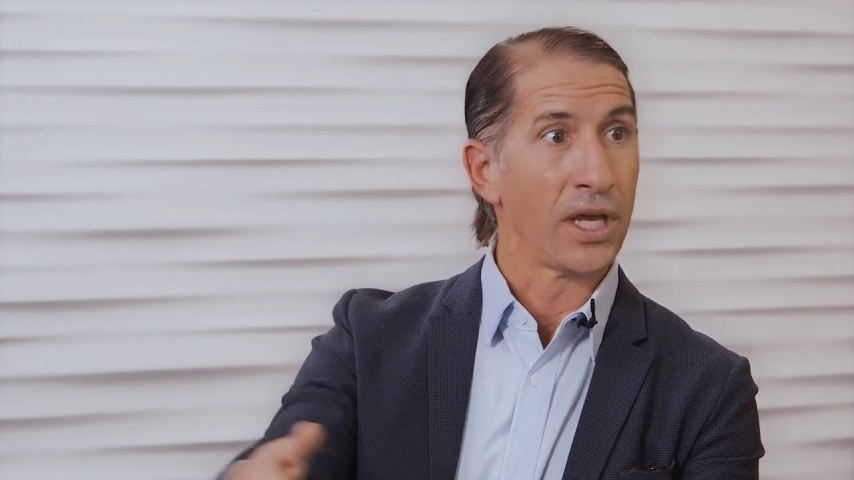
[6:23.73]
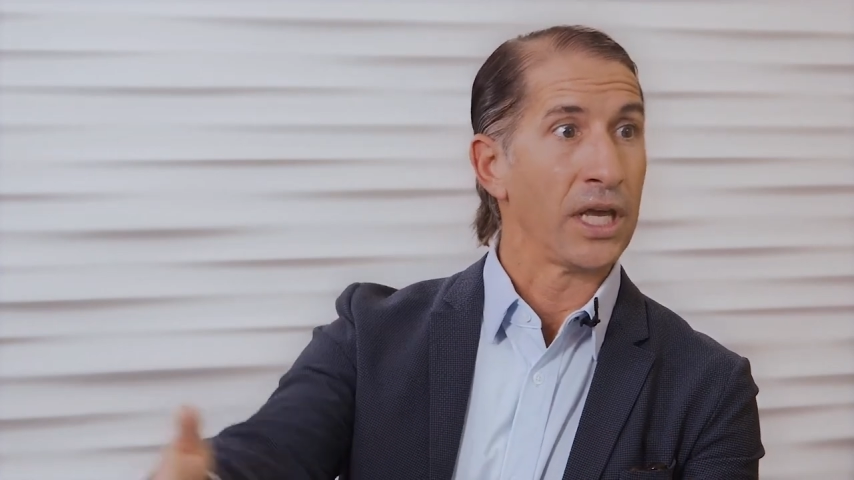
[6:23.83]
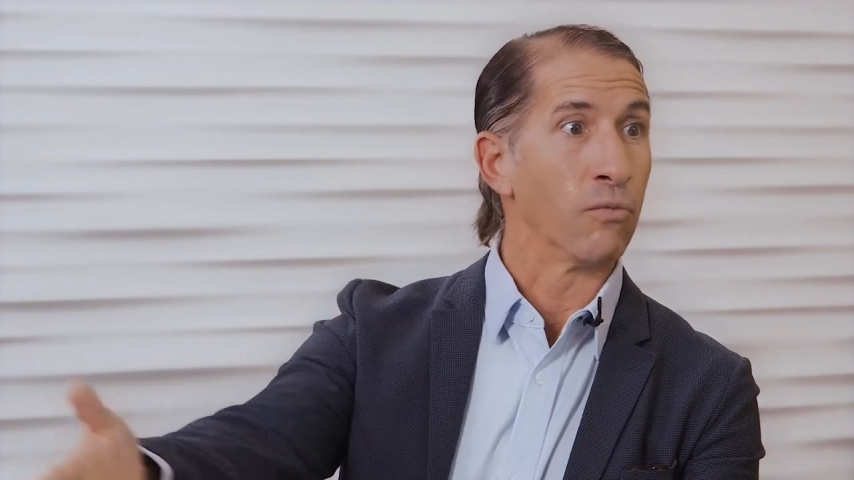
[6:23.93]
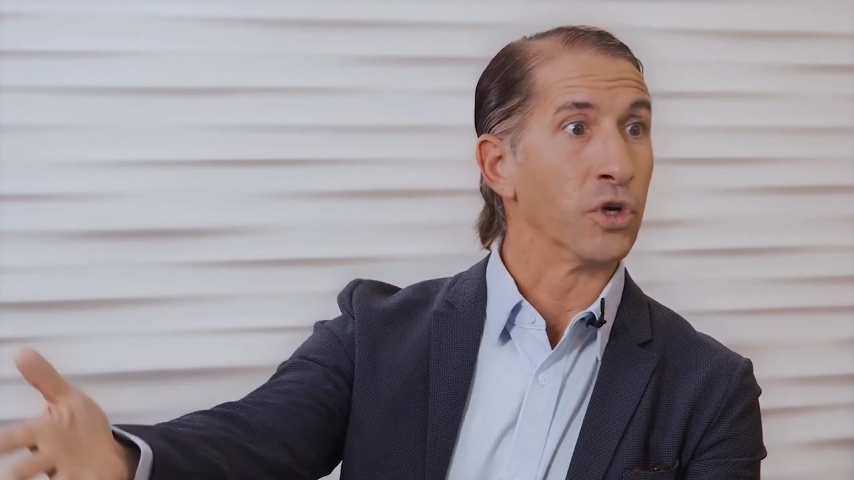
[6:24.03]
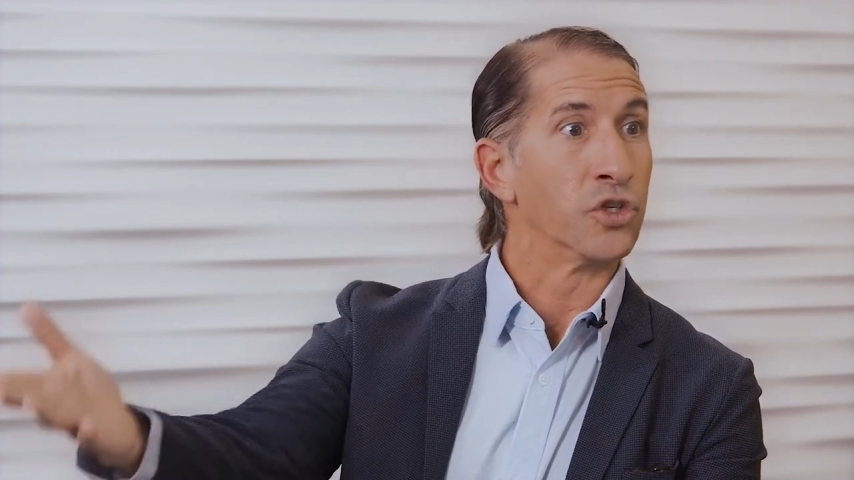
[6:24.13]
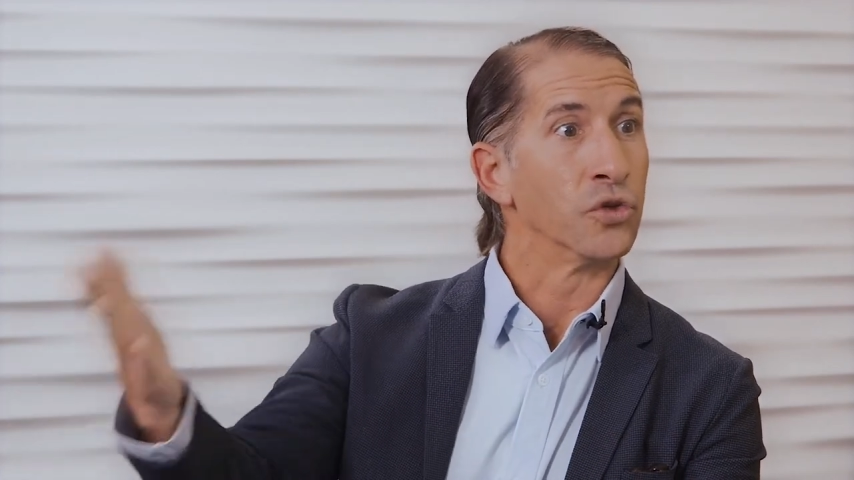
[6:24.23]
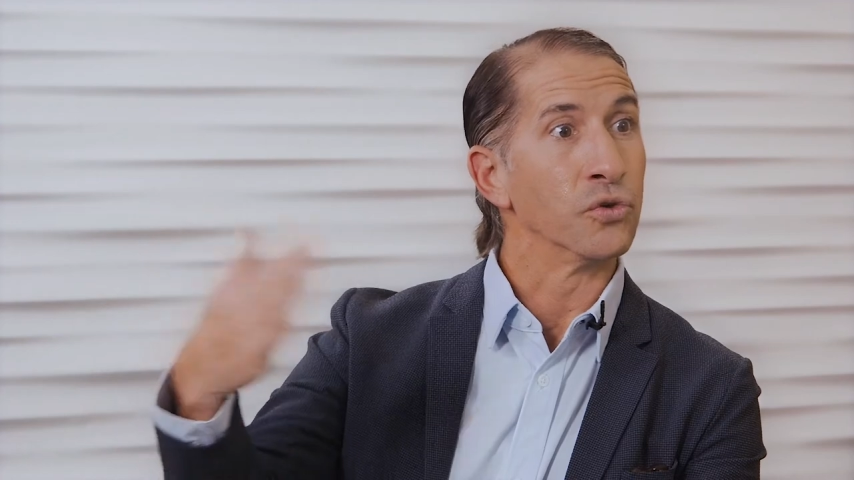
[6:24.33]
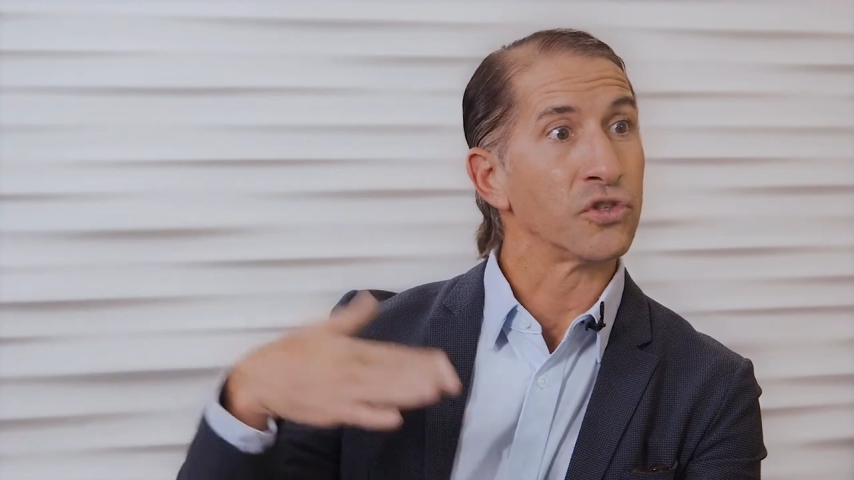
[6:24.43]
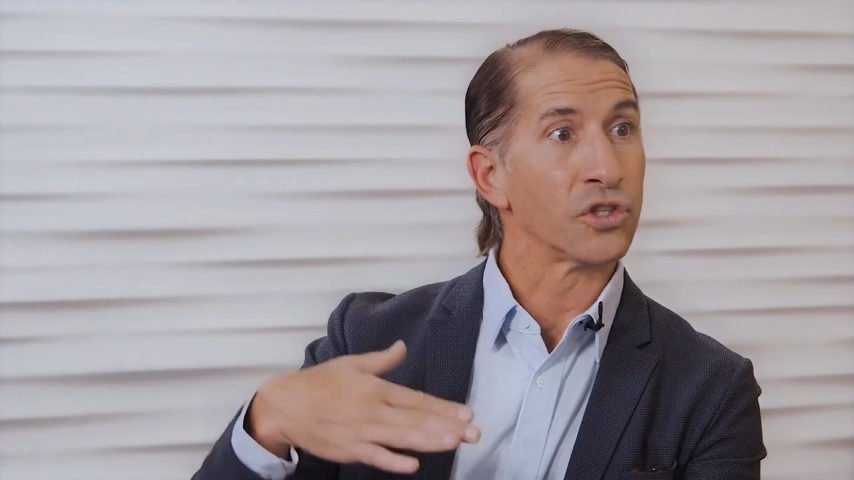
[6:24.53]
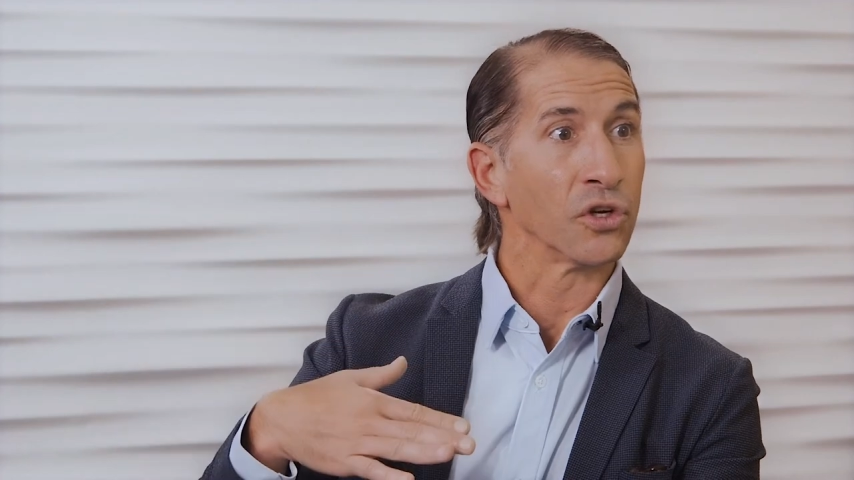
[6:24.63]
it
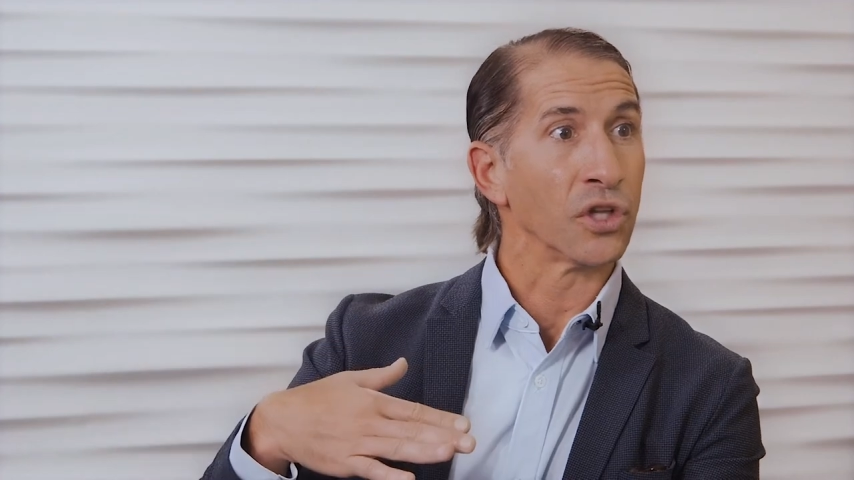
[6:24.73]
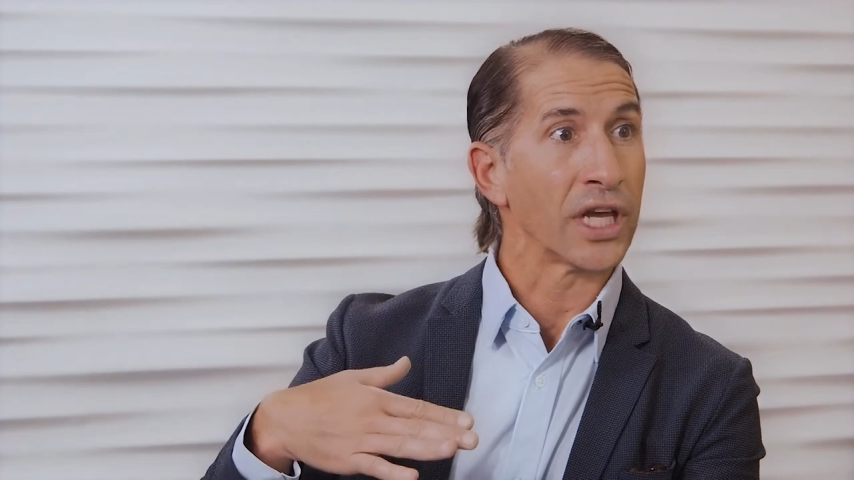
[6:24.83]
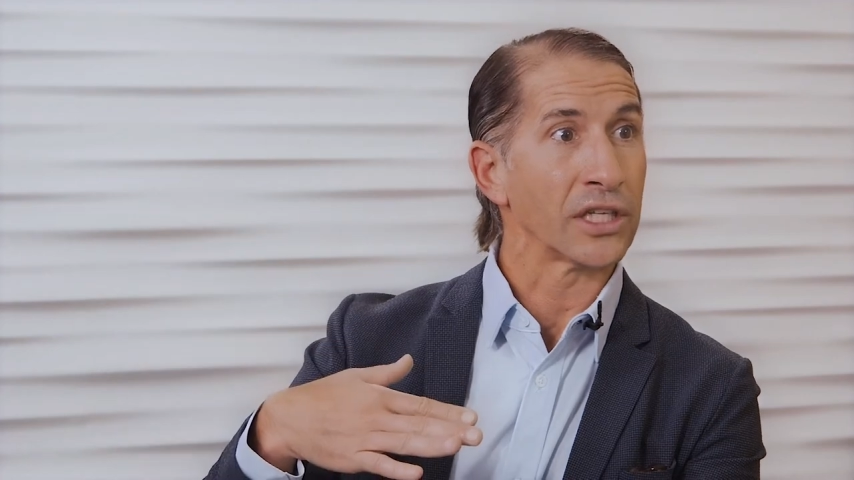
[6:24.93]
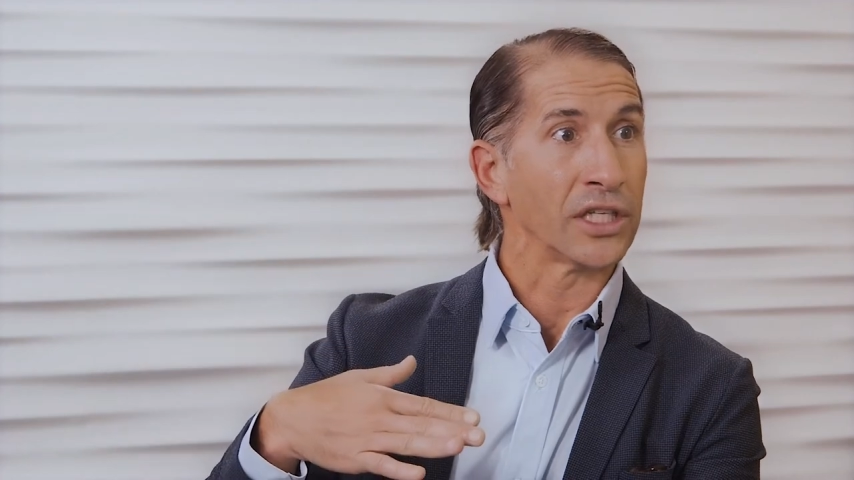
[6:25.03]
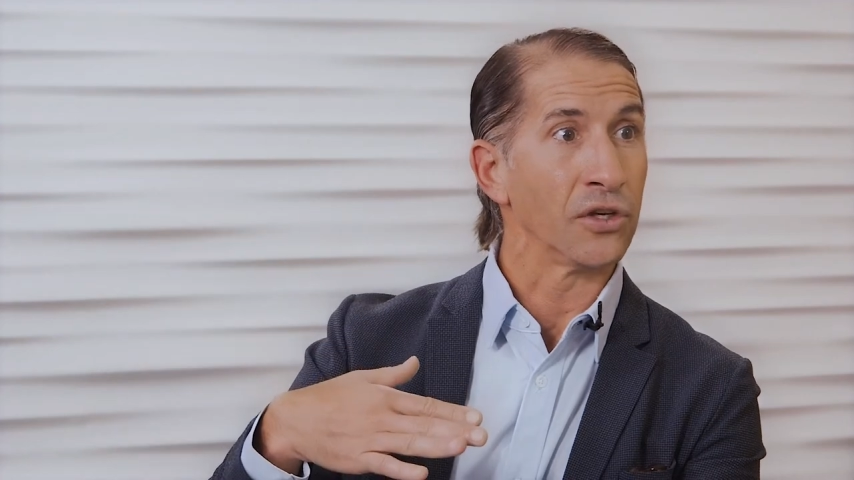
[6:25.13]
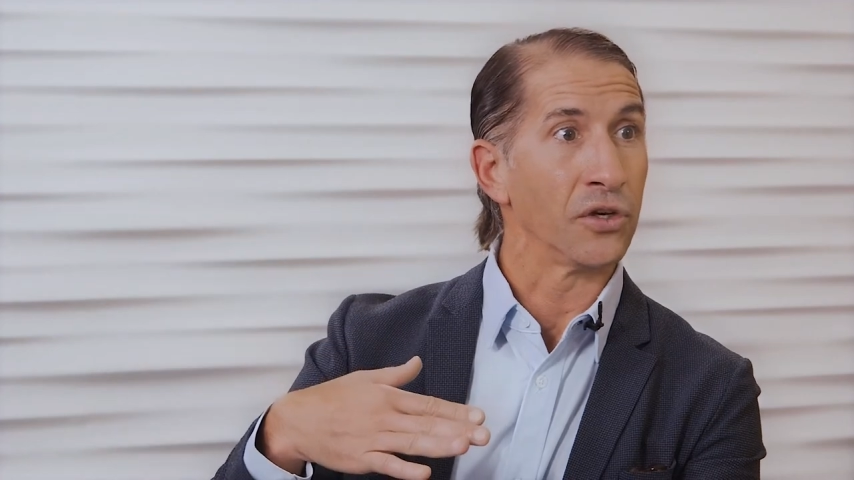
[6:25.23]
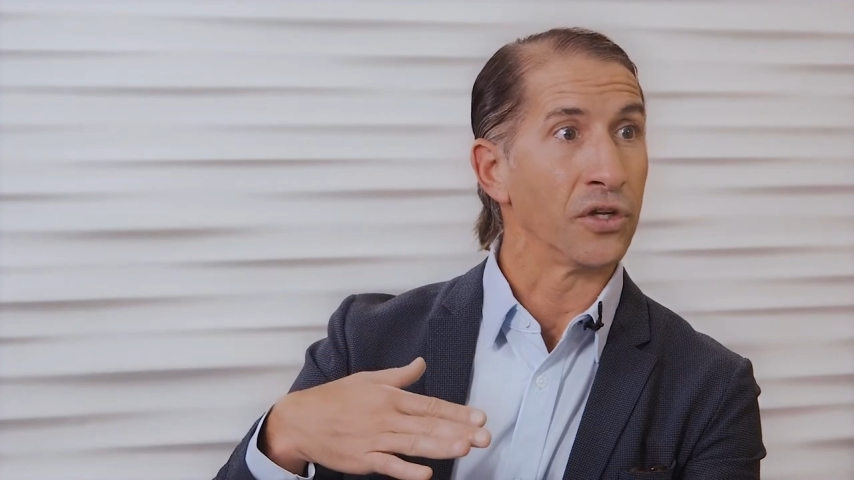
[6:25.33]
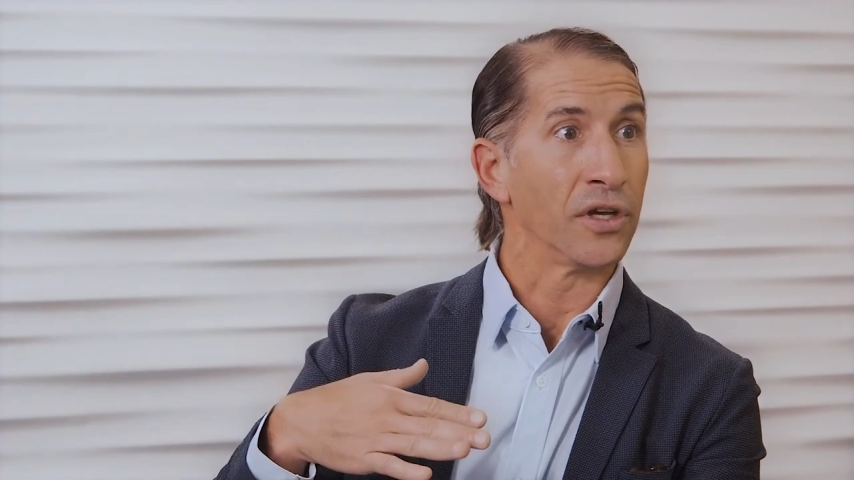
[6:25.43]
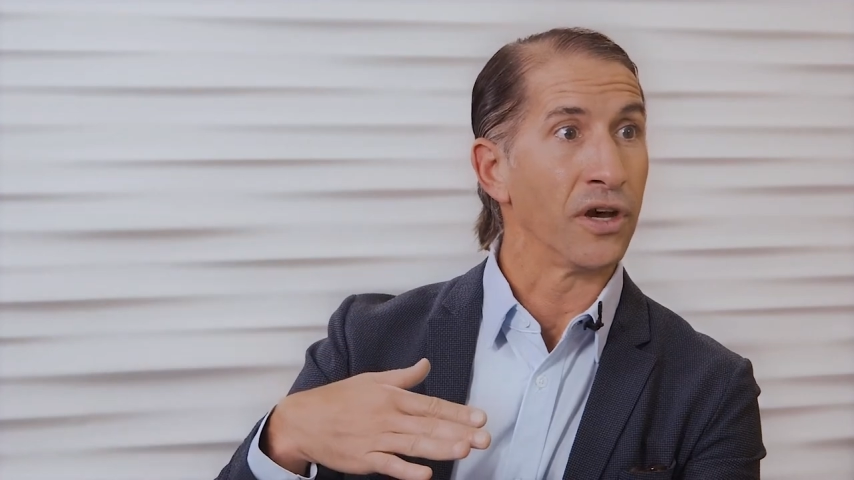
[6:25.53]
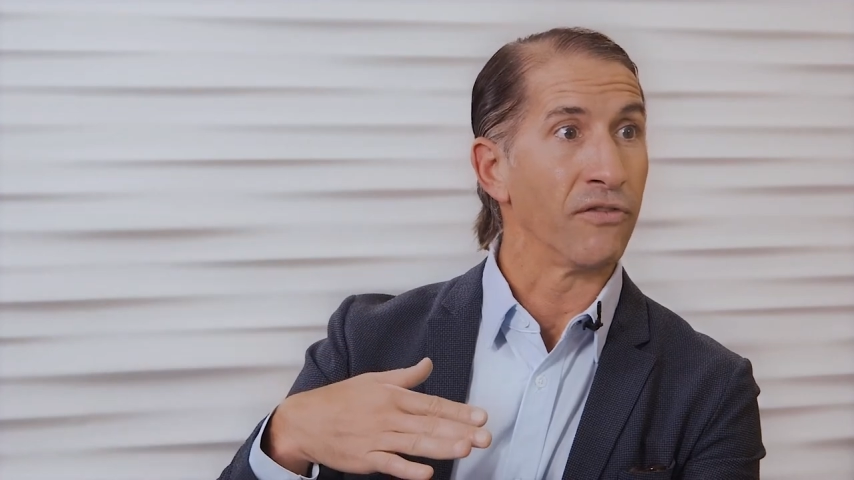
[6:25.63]
reduced their likelihood
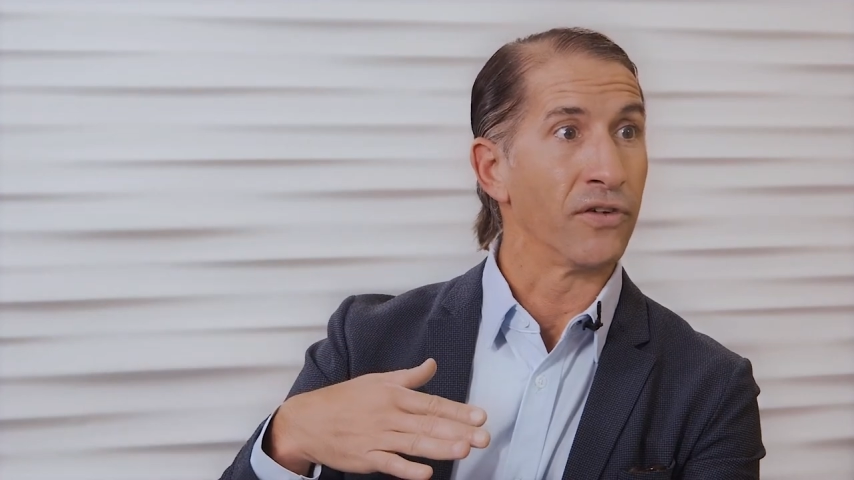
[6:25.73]
of,